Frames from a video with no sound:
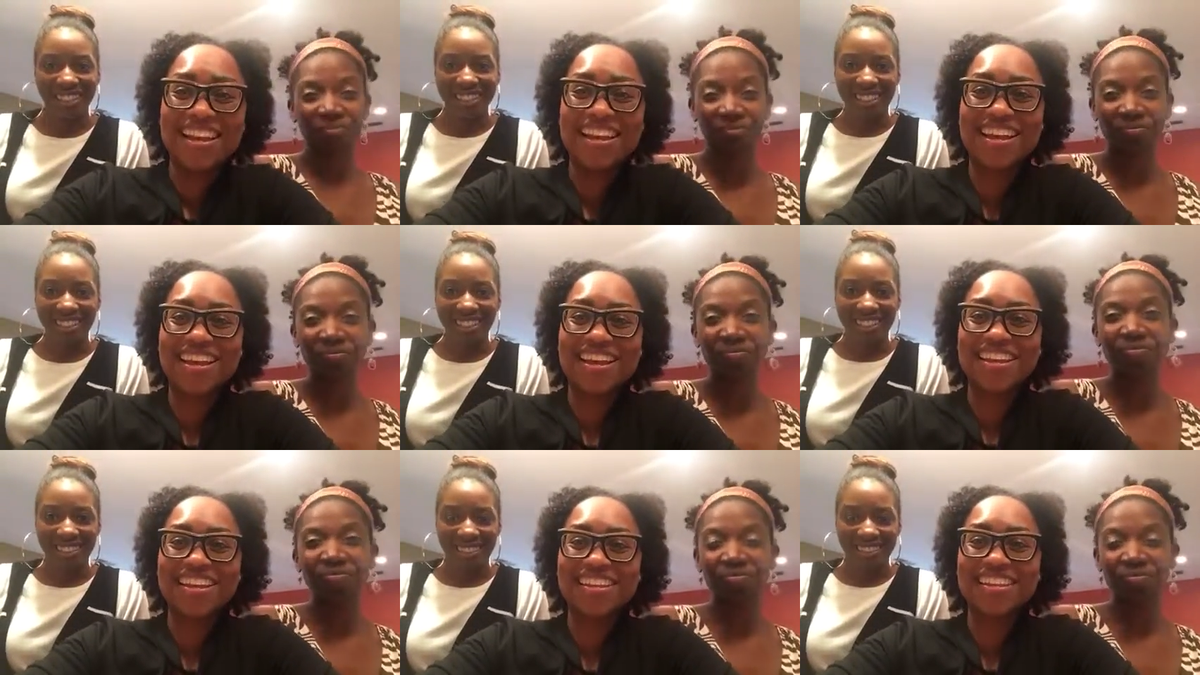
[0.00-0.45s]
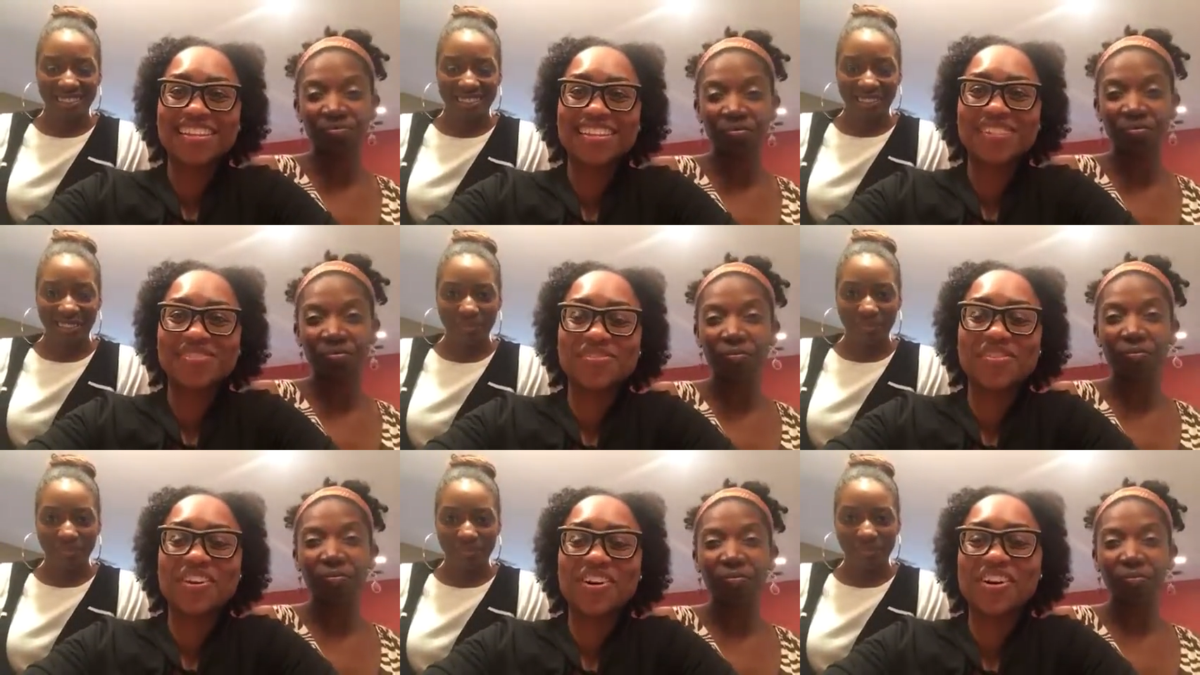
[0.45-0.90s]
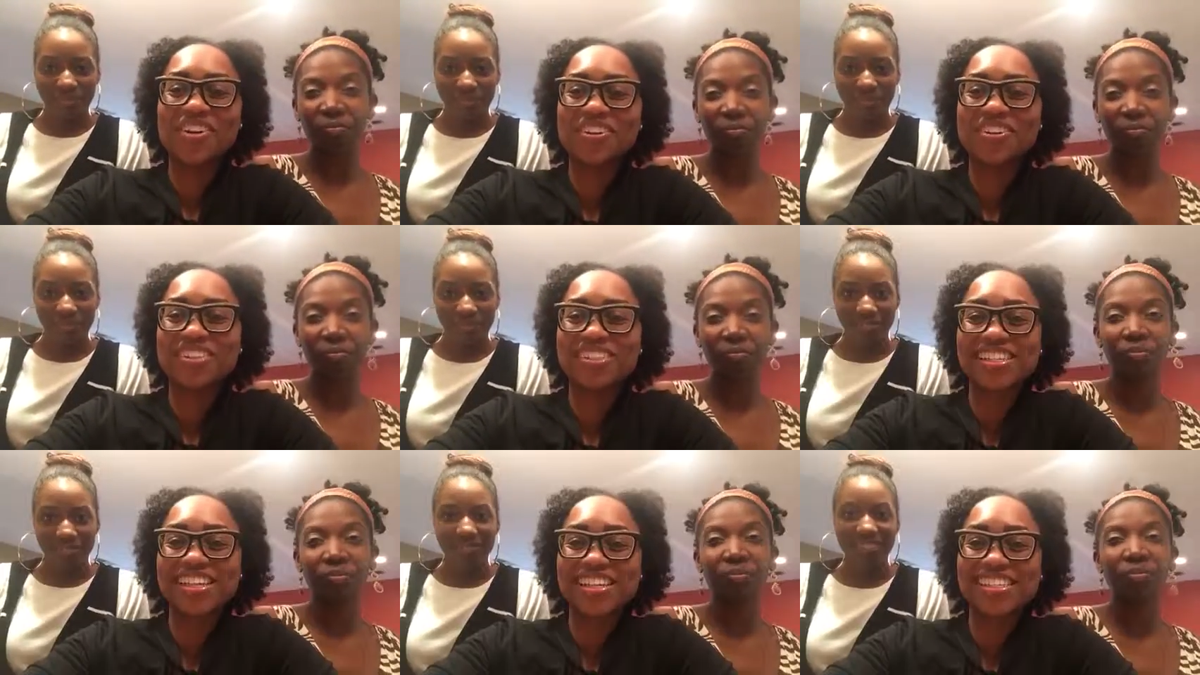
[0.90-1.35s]
Speaker 1: and it's for
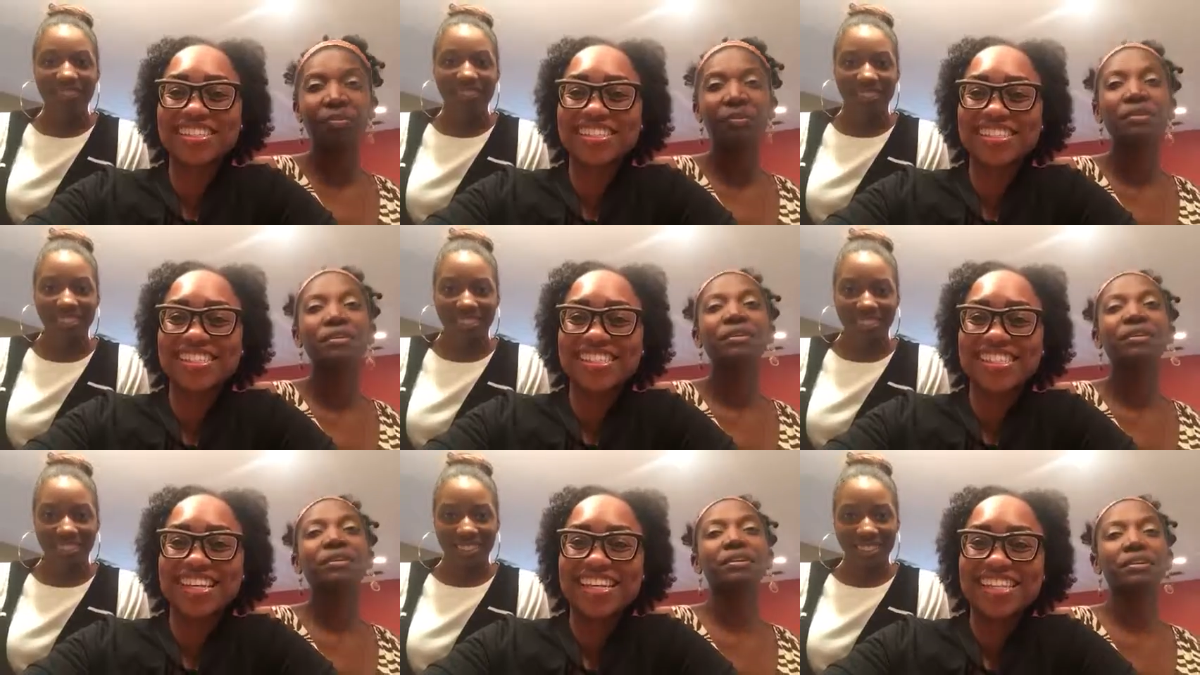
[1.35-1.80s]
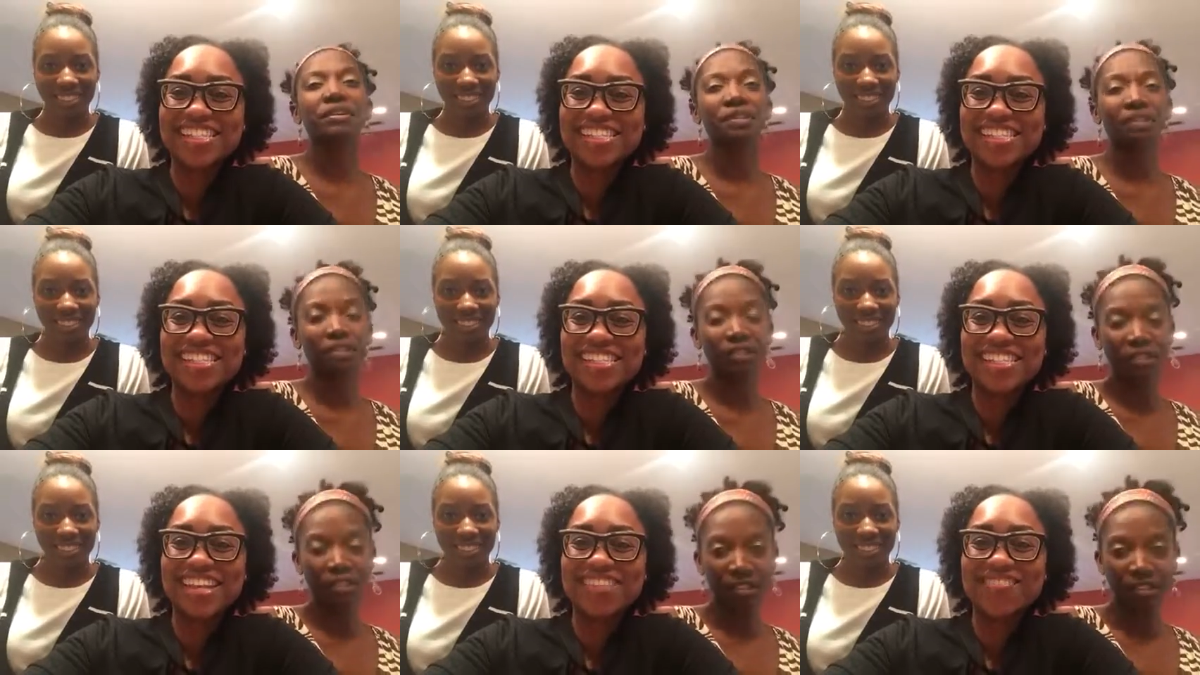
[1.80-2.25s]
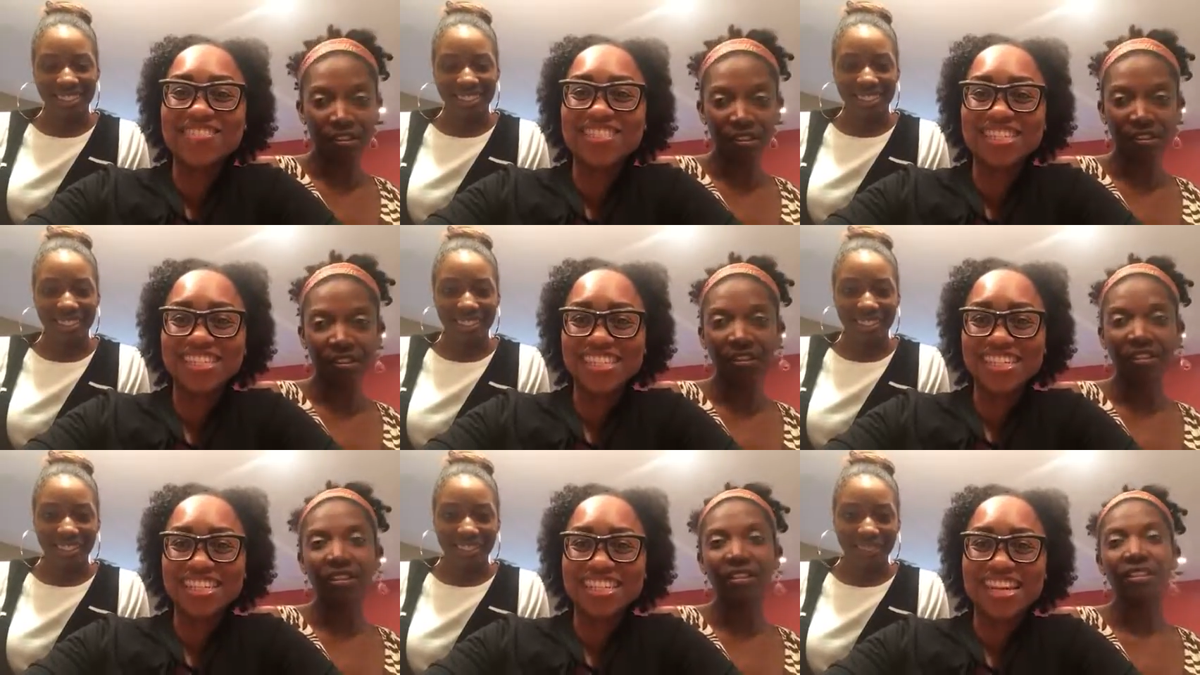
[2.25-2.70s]
girls ages 10 to
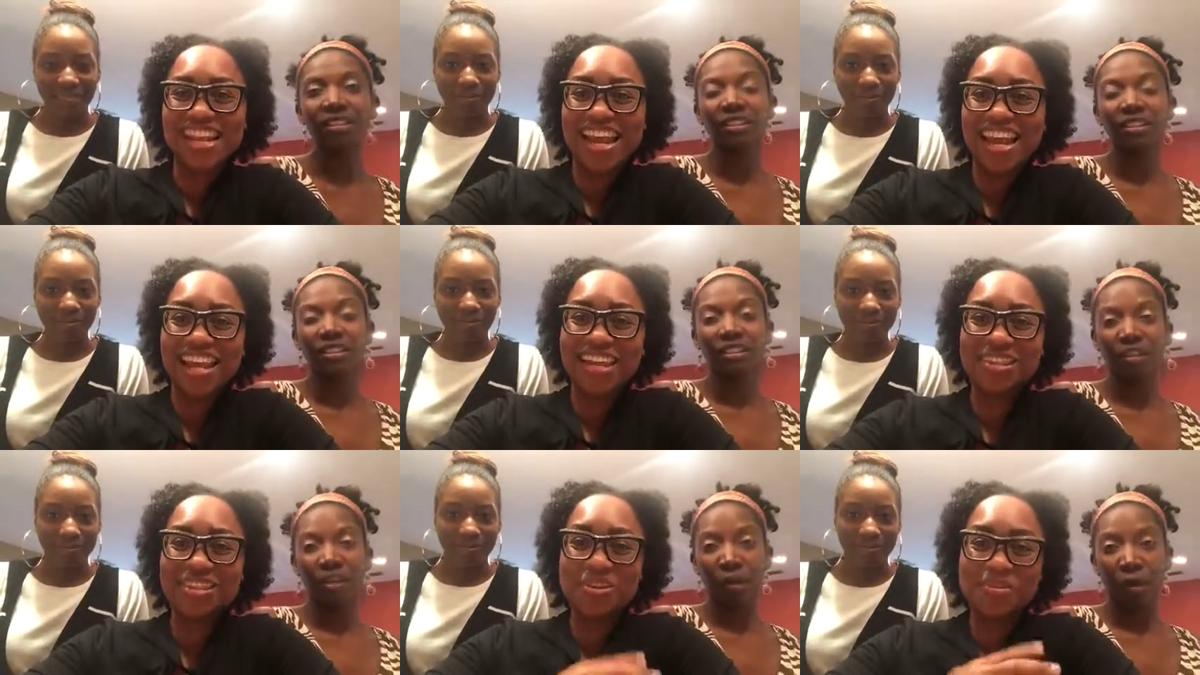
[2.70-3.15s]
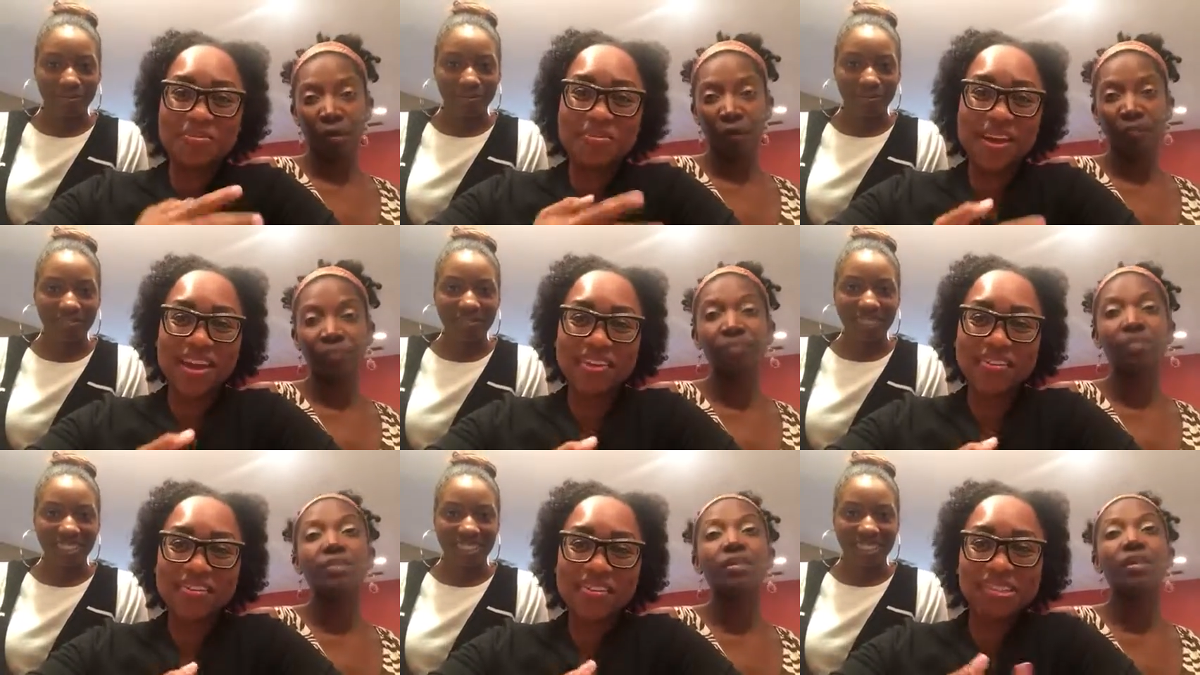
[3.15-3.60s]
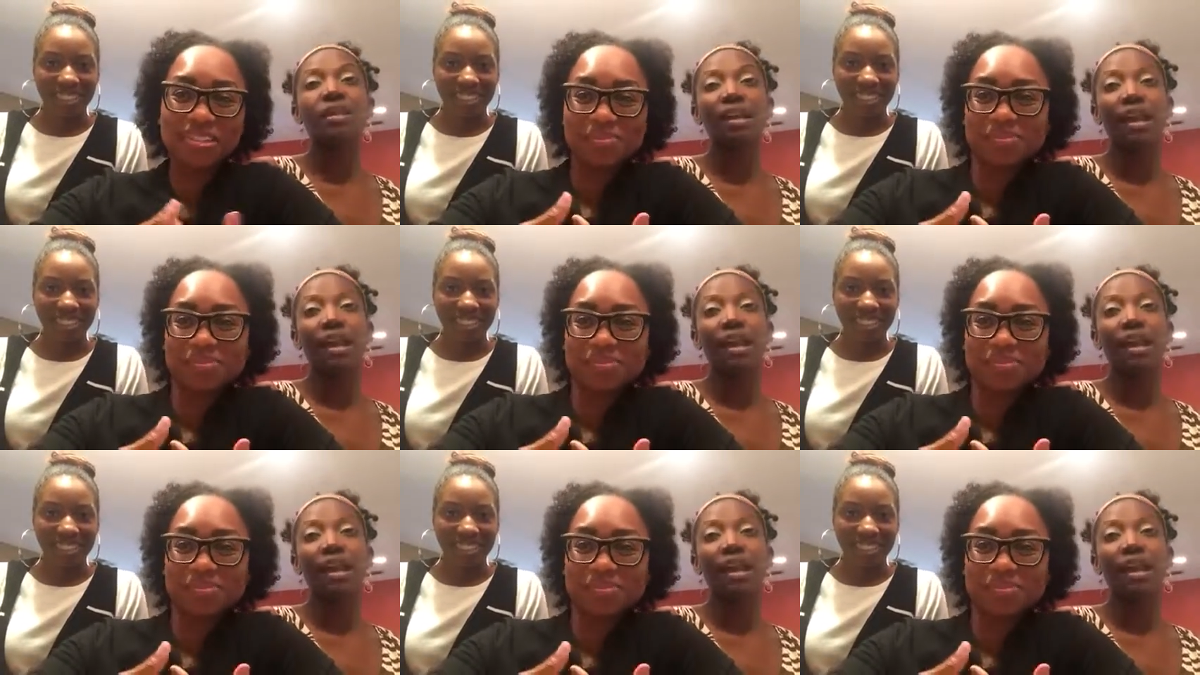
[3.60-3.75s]
17 and their parents,